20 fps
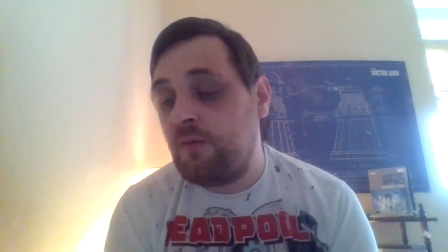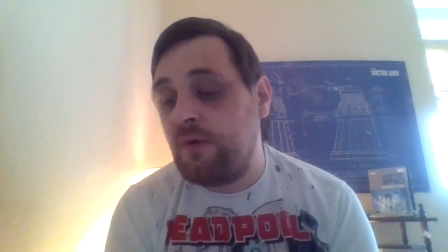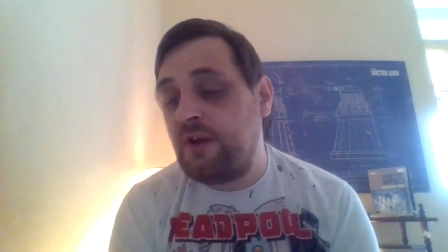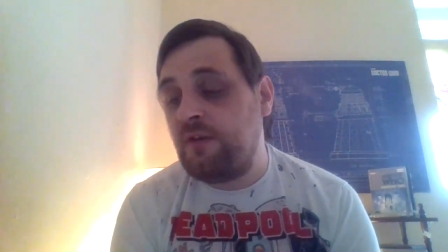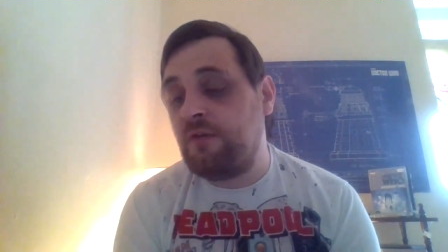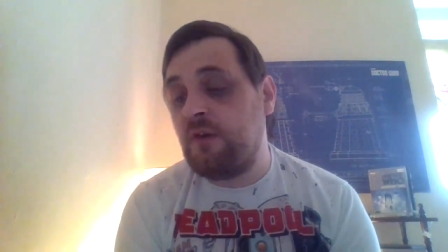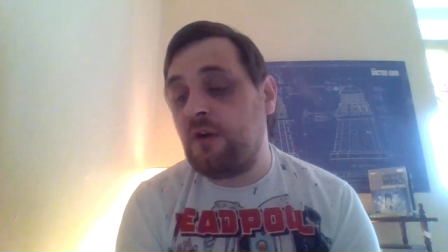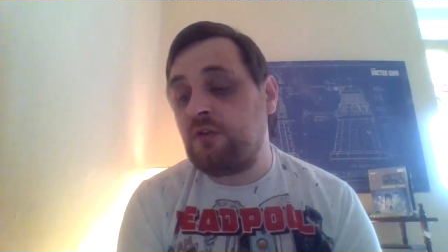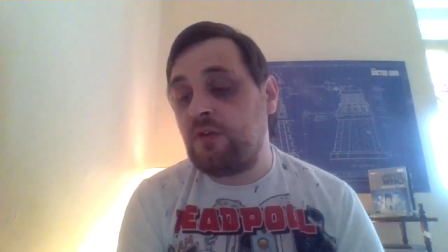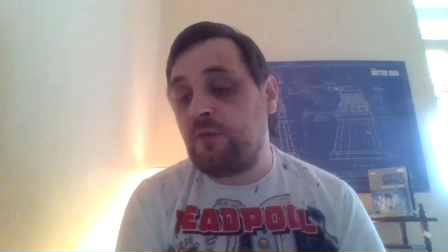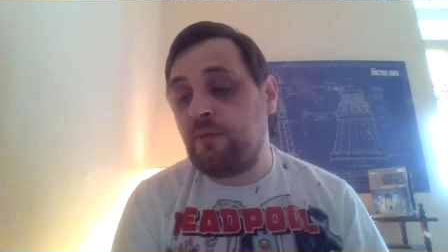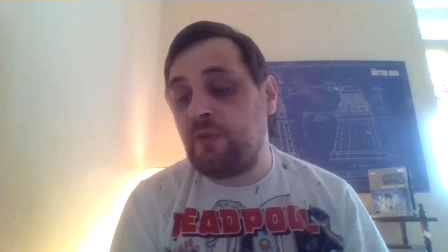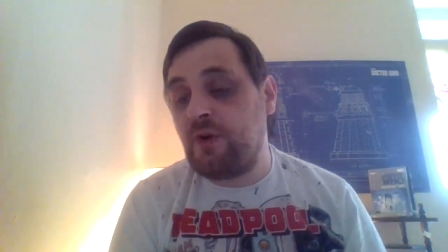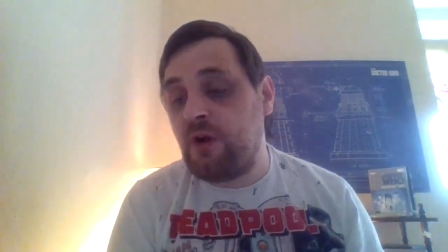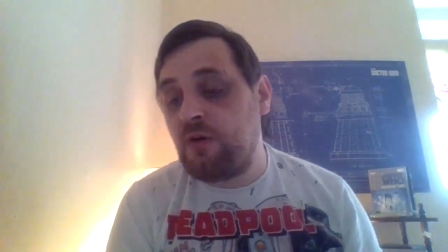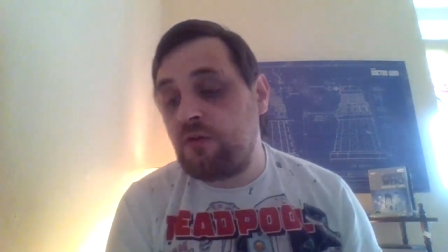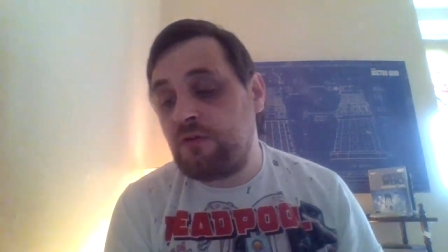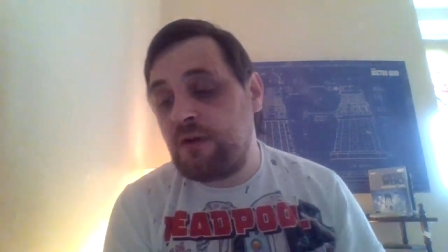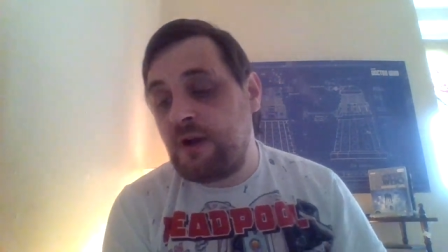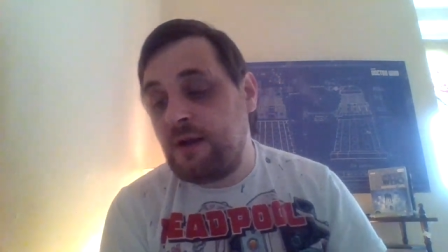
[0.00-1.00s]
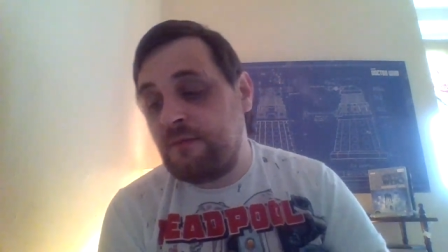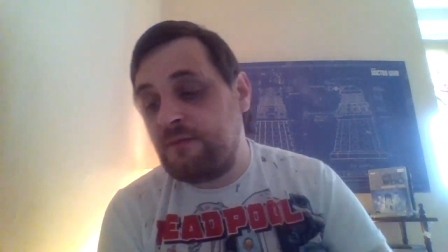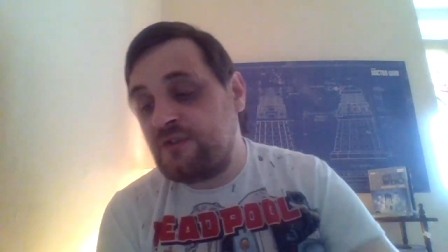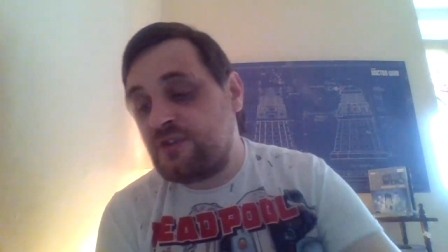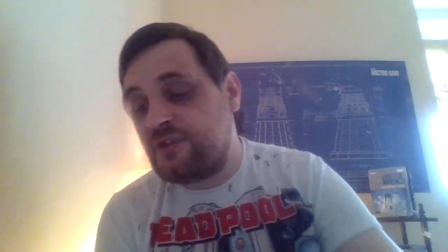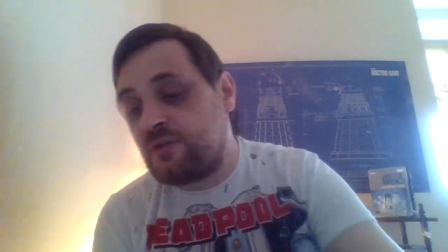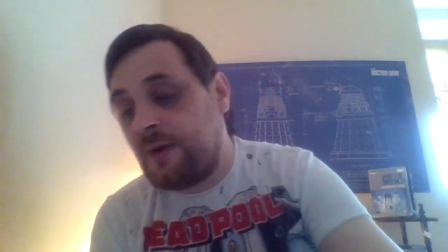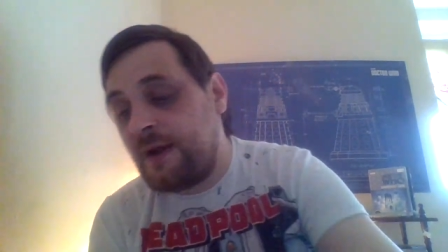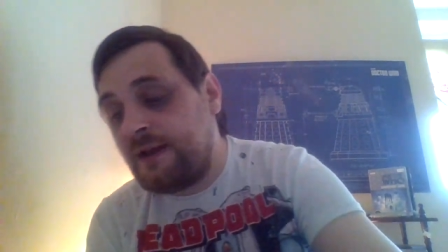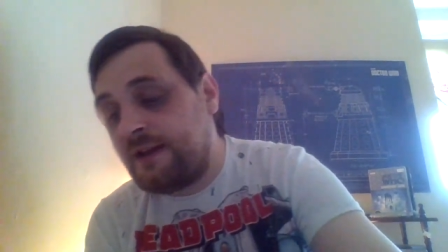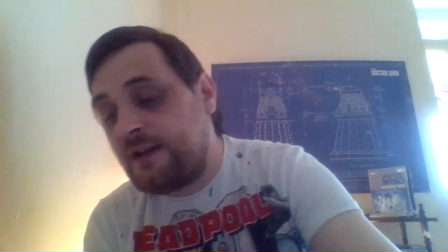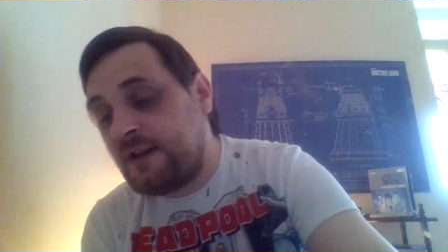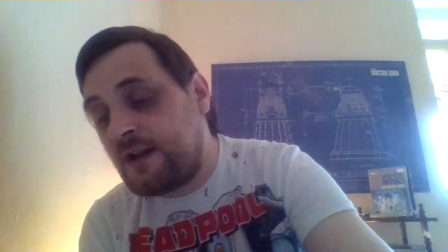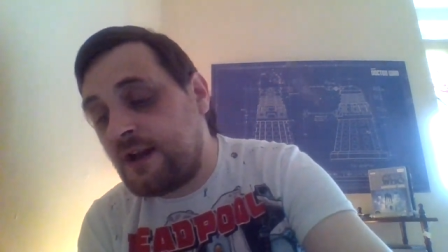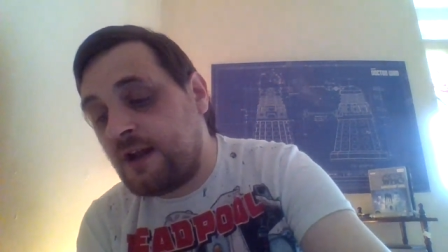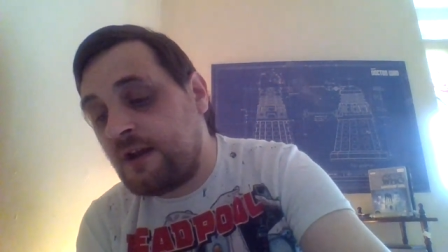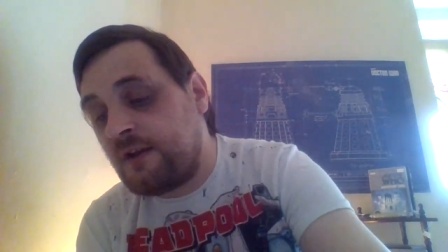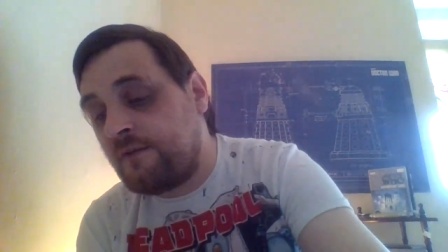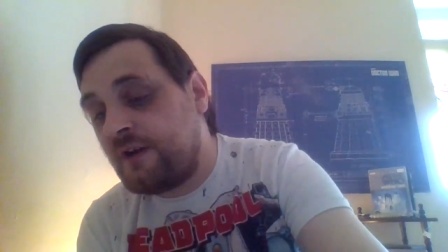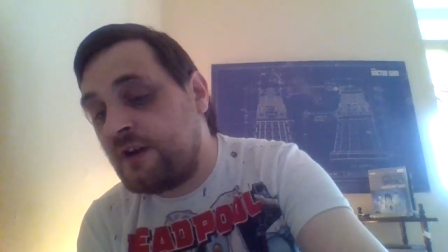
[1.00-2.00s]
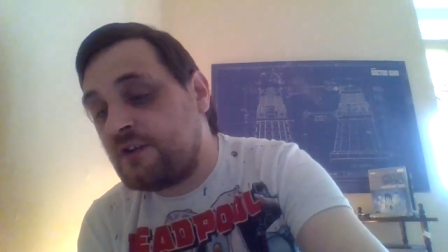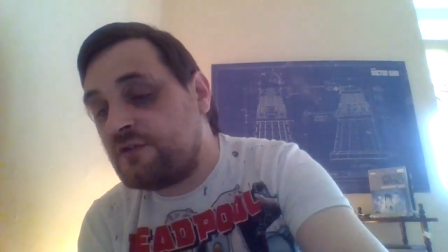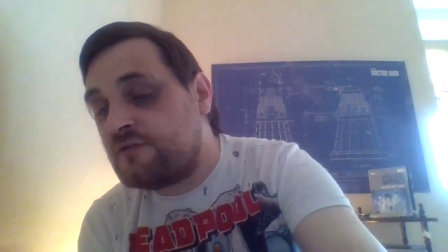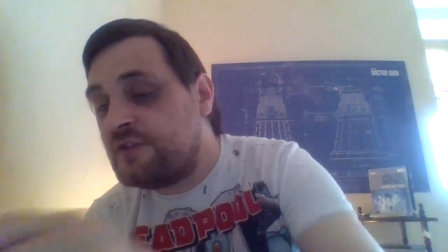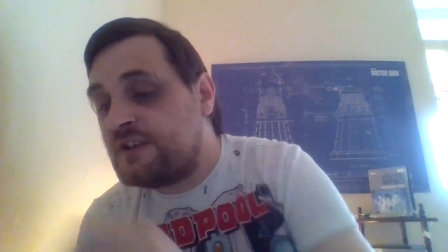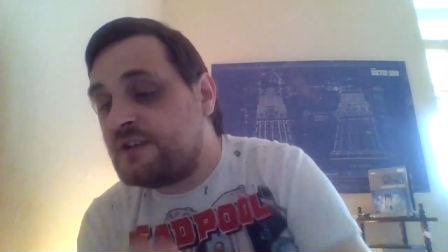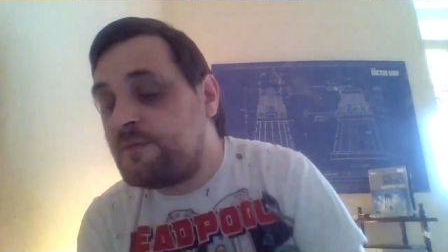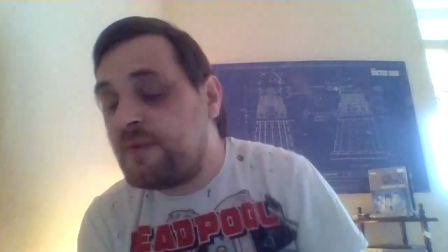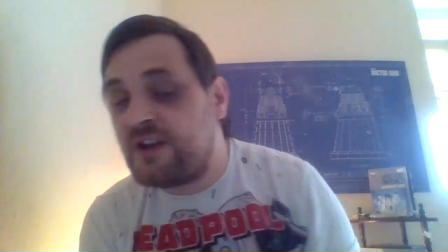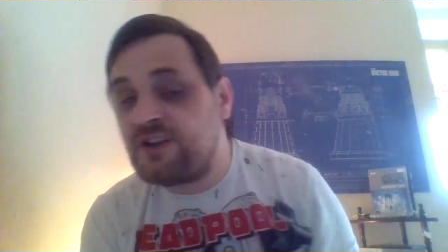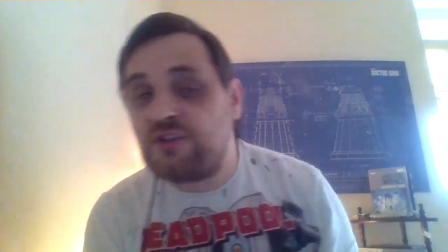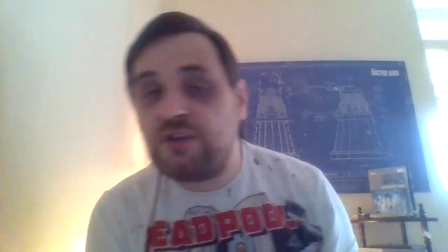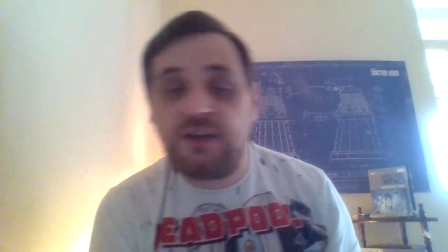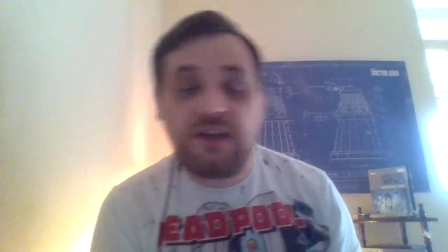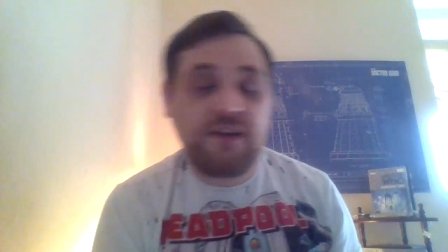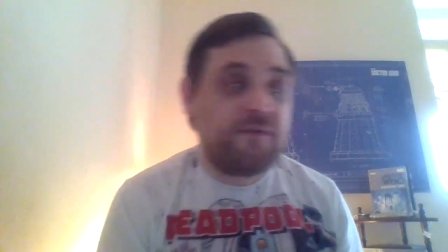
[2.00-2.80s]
when he wrote the programme's 20th anniversary special,